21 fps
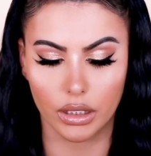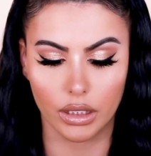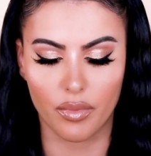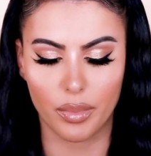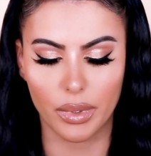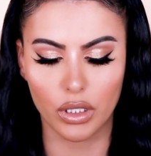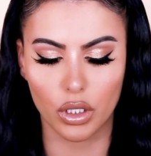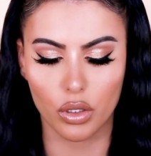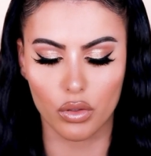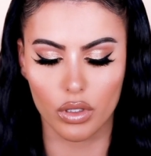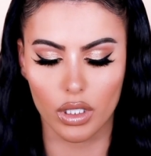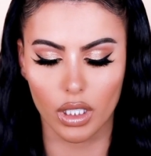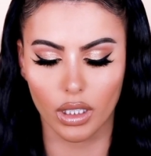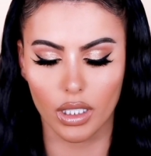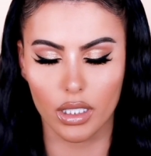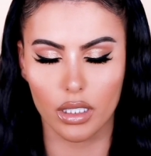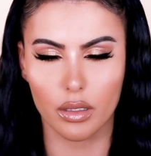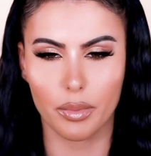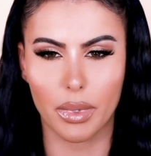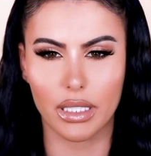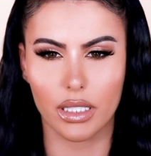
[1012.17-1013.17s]
I've been using
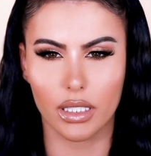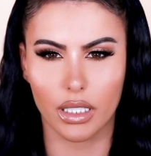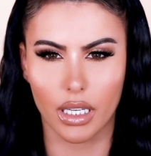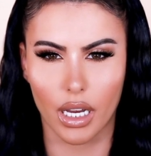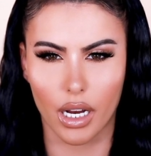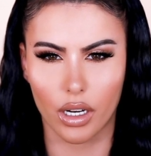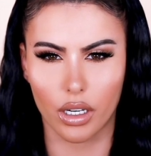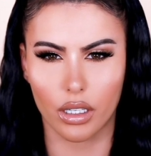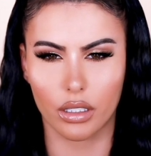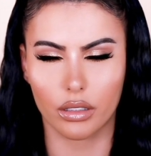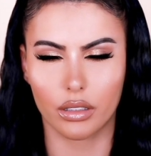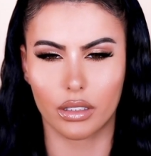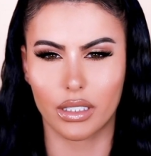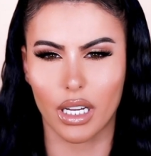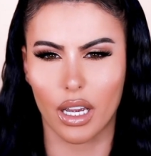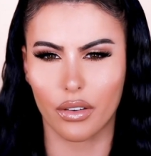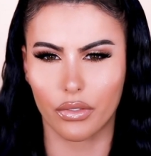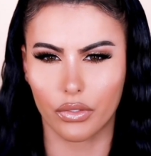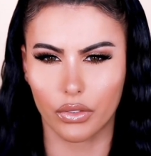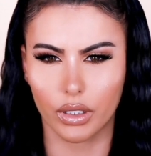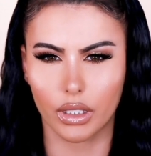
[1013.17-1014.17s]
this mascara,
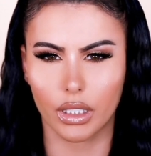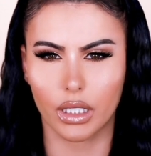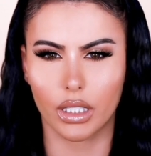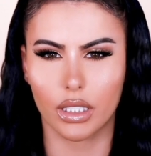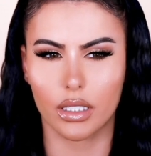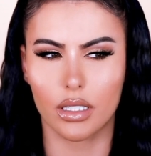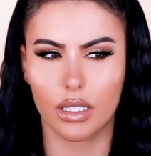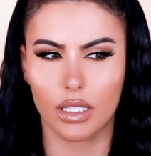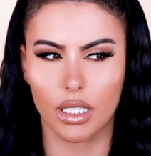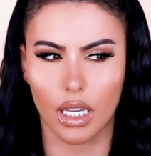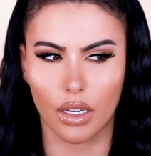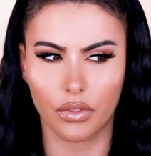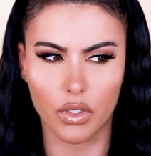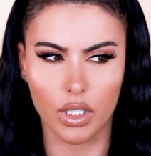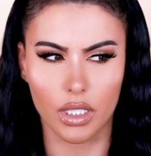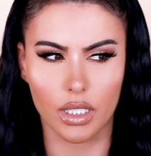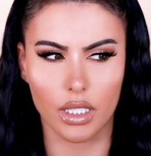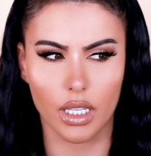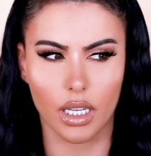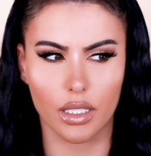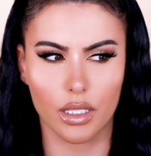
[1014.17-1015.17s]
definitely, it's safe to
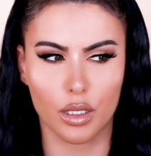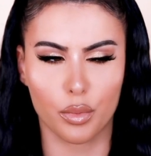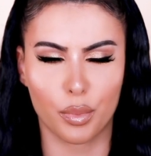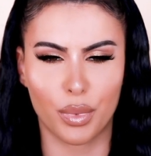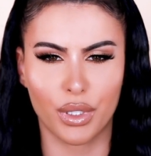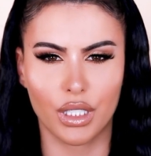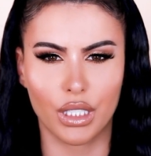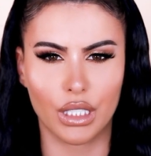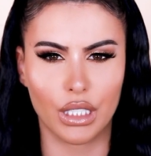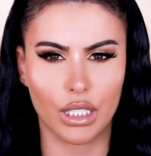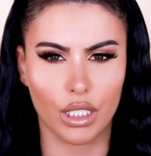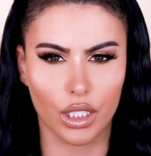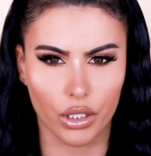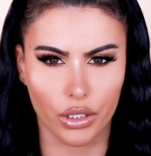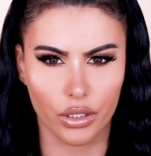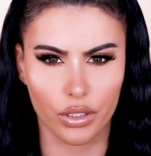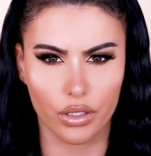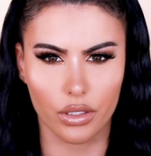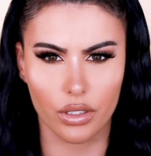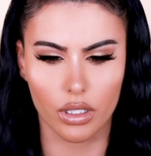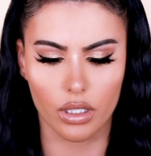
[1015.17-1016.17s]
say it's been
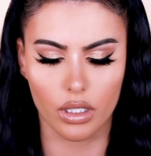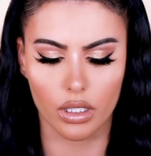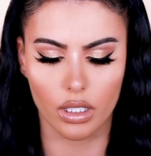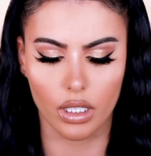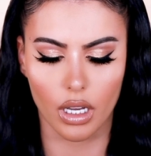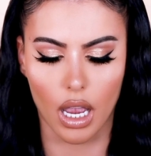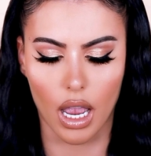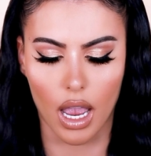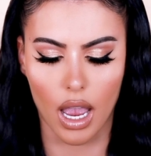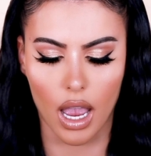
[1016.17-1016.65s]
years.